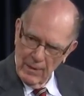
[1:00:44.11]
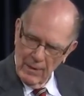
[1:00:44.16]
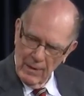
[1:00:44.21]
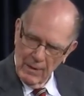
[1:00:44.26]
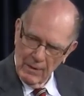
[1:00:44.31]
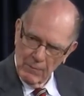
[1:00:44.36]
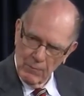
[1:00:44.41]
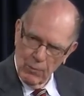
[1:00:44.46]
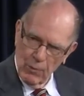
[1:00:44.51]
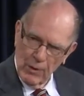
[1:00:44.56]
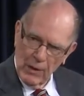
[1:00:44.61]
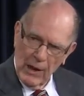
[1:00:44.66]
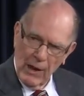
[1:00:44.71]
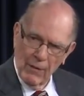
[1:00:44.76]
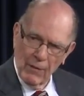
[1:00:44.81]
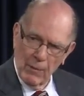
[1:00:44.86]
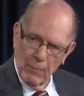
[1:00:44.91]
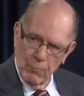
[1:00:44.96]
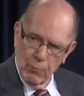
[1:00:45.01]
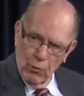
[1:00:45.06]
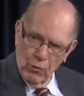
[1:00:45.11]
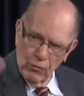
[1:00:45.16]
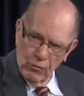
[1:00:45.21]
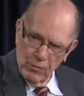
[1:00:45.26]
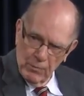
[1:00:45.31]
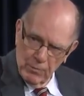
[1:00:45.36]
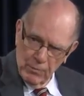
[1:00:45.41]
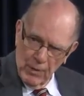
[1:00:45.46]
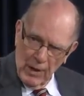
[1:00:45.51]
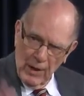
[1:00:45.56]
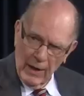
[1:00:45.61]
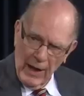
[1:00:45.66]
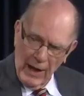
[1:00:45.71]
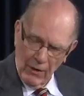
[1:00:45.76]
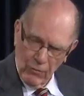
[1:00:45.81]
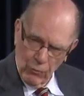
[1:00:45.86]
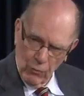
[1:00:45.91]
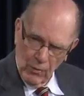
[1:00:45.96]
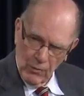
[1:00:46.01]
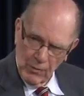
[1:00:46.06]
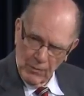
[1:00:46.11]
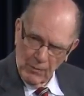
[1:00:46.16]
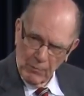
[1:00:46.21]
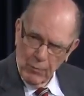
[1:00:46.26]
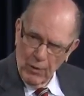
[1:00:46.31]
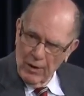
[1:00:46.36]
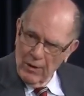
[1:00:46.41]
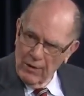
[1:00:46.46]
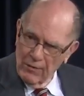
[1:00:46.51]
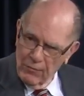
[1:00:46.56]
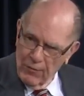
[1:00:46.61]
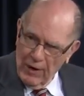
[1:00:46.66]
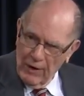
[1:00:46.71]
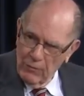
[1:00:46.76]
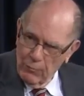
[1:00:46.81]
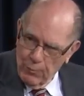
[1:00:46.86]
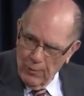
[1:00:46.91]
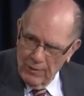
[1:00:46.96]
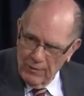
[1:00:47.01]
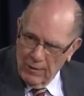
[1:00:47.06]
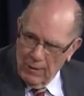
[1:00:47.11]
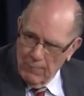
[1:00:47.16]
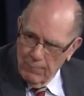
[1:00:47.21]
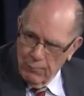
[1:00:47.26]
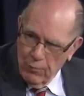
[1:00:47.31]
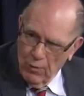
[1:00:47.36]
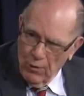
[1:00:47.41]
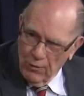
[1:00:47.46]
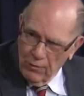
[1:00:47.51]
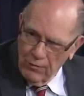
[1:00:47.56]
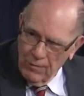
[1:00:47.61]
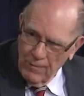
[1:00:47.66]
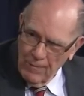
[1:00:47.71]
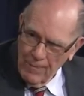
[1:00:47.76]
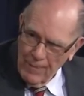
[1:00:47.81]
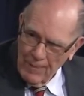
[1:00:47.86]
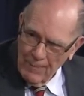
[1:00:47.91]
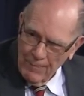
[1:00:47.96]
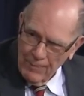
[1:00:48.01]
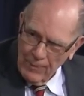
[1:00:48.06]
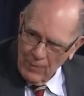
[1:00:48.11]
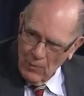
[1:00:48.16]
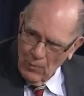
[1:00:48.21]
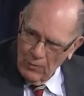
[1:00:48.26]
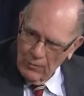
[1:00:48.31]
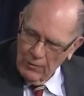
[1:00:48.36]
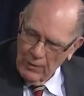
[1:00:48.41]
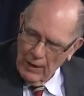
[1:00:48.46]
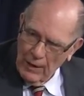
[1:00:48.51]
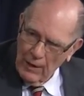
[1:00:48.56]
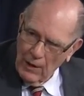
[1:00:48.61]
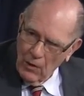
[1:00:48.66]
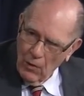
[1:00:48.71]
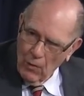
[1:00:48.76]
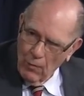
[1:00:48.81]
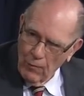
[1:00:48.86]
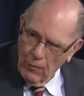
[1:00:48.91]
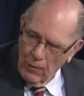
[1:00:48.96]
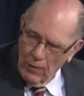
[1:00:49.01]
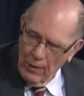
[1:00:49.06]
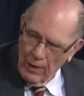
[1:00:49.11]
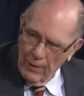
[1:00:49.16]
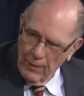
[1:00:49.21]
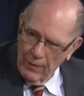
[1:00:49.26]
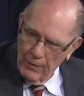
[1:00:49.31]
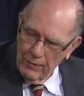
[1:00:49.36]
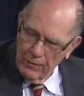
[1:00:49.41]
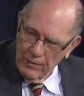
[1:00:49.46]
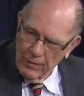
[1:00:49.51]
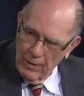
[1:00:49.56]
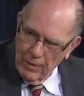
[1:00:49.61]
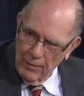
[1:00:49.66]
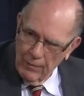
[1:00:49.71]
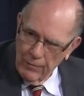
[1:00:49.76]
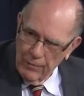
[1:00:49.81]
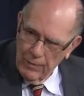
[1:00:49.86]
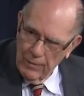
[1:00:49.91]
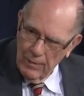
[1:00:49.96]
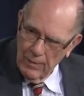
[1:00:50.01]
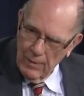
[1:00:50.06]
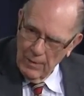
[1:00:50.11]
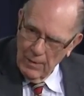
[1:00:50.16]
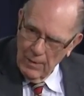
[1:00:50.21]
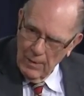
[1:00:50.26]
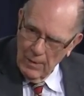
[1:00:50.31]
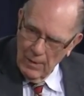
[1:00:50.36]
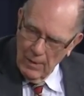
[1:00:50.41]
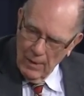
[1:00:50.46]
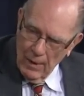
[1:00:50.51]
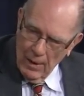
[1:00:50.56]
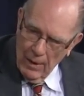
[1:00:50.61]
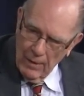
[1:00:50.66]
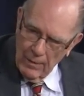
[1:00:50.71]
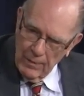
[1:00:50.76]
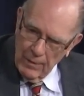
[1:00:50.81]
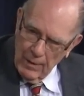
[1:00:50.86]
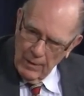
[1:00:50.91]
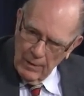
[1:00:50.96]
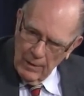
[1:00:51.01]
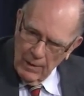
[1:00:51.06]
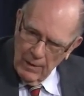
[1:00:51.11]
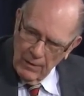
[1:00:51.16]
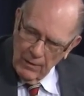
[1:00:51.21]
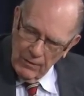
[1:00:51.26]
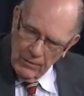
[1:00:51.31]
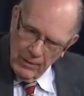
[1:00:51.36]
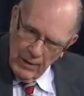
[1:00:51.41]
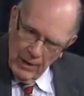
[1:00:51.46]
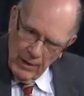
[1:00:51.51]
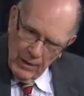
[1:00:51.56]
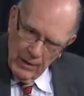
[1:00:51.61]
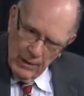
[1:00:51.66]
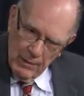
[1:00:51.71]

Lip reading: and get a Bush, an actual Vice President Bush was taking over a lot of this stuff. And then they decided in